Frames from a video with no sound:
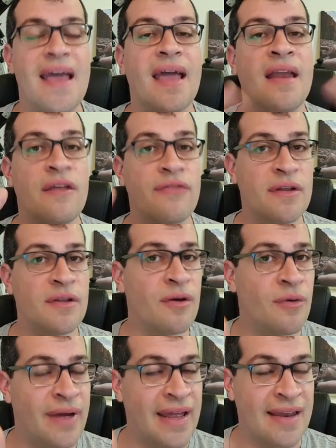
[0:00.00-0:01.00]
And even
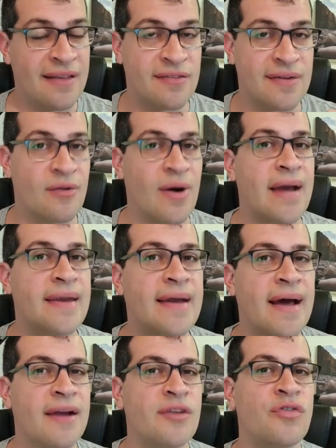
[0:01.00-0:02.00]
though it is quite
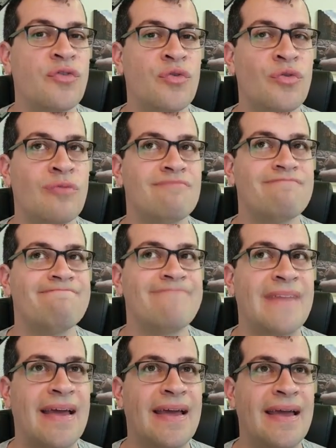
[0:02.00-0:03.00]
hard to
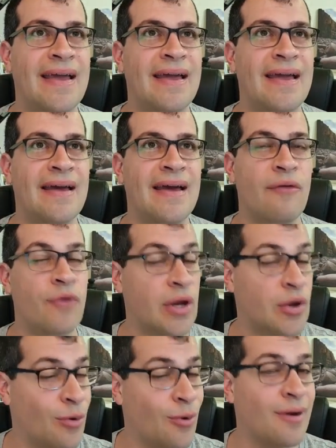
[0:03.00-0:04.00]

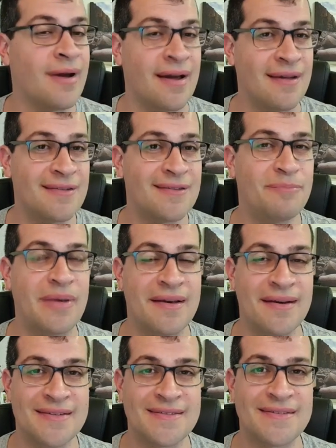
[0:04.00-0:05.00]
recognize,
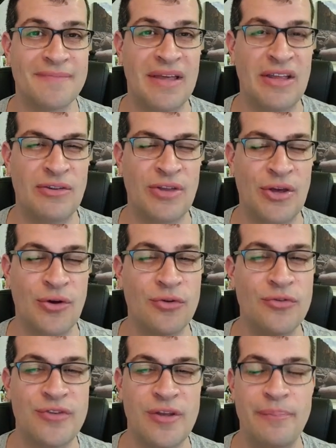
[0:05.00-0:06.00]
because it
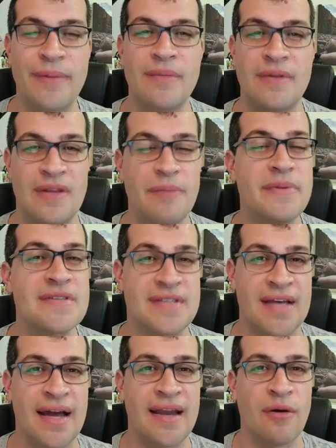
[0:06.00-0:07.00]
goes deep
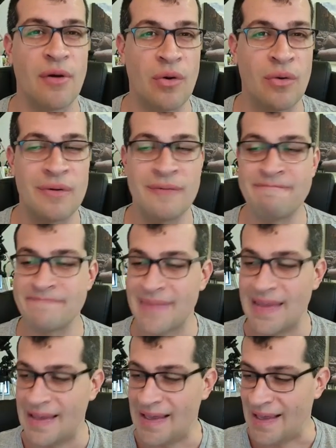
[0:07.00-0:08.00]
inside our own
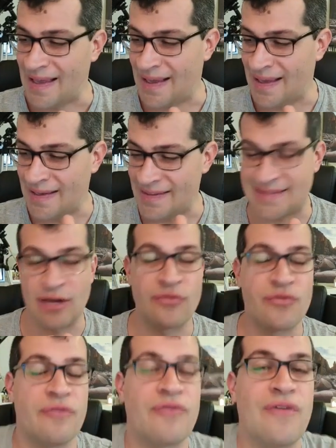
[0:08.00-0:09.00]

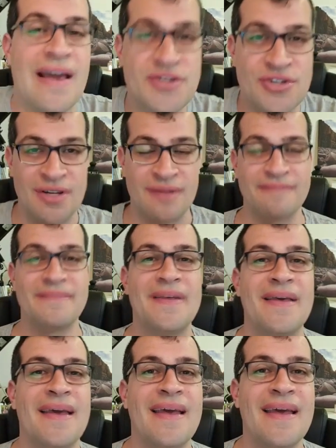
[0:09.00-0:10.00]
self-reflection,
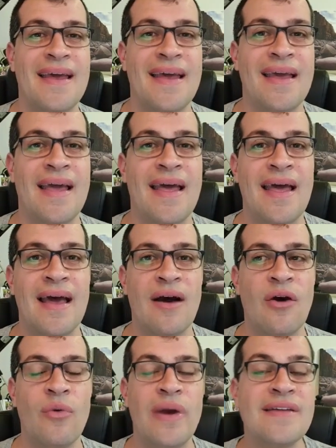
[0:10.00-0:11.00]

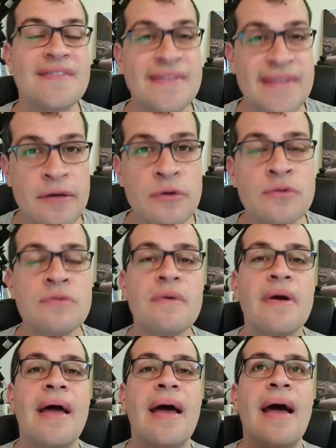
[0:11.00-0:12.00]
we
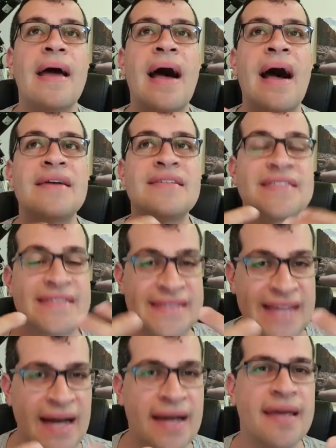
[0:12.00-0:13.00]
still are
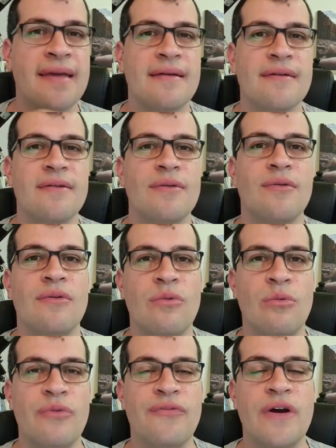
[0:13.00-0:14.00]
stuck
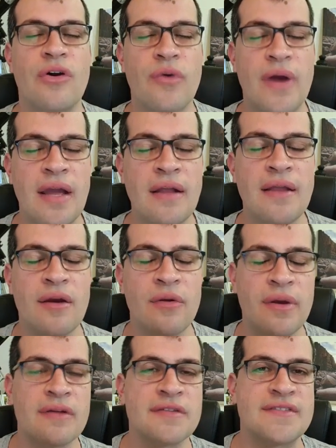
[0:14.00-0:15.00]
with a great
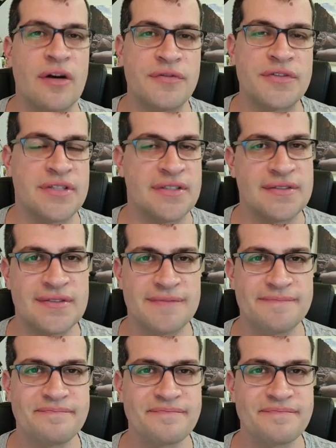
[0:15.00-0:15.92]
degree of selfishness.